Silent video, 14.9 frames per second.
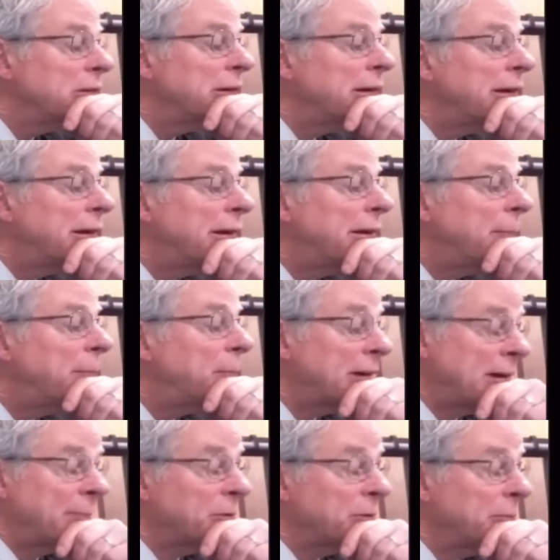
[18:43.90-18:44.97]
Um,
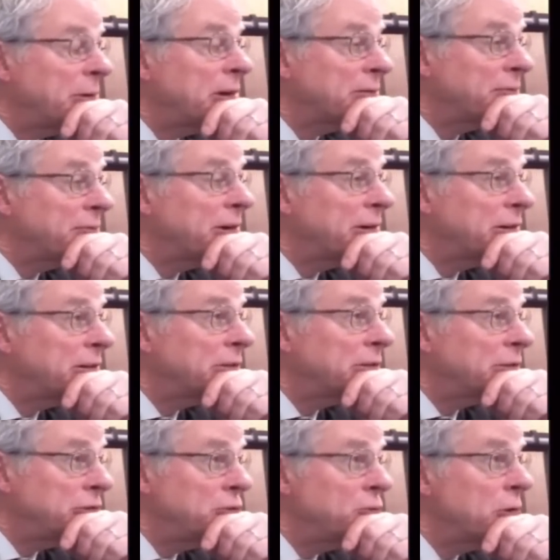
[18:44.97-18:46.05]
I am going to make a finding
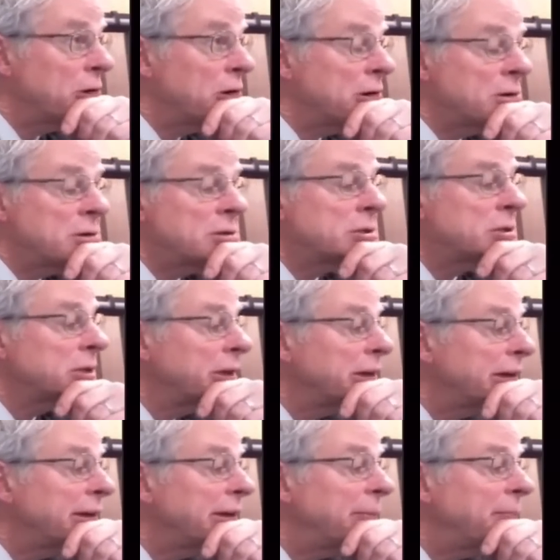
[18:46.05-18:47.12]
that you are
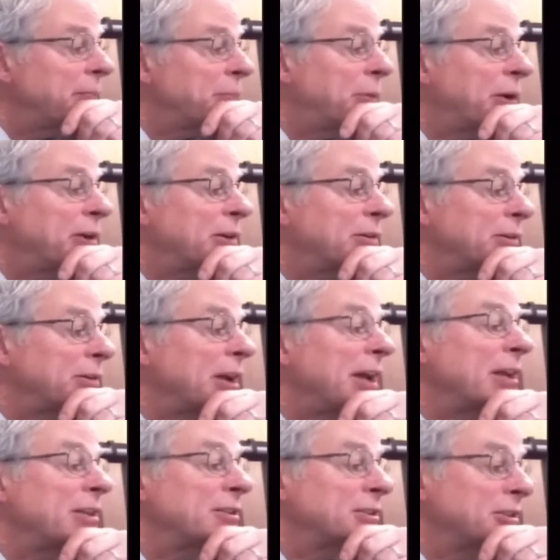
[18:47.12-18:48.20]
um, Peyton
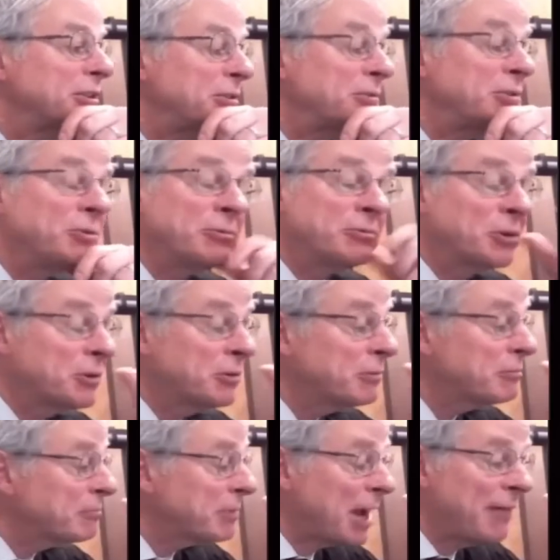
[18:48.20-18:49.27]
Ansley,
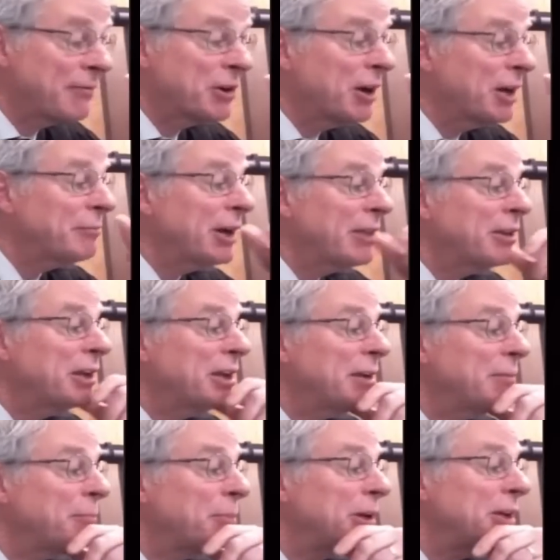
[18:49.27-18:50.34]
have gone by the
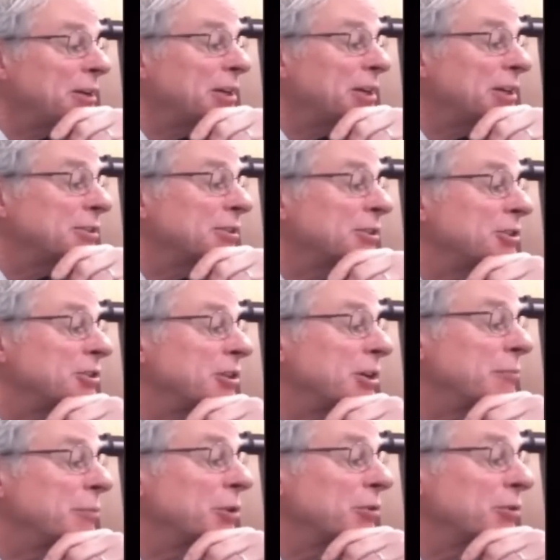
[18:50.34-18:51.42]
name Peyton Ansley
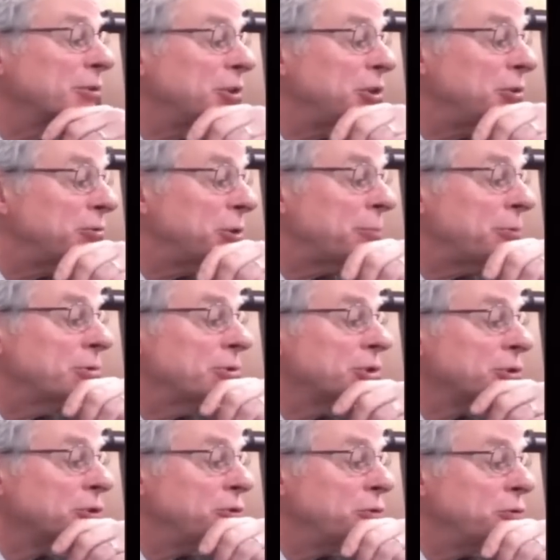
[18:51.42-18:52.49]
John Milton. You were the
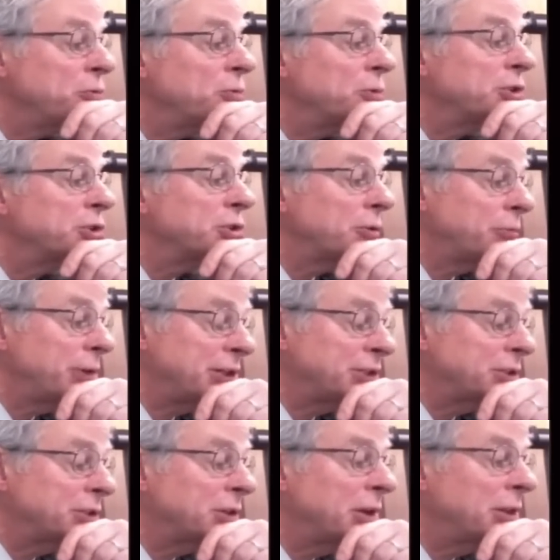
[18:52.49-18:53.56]
person who was
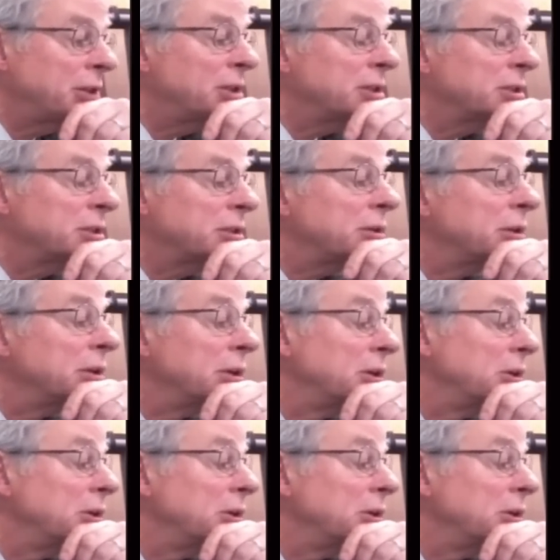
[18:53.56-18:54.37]
arrested on this and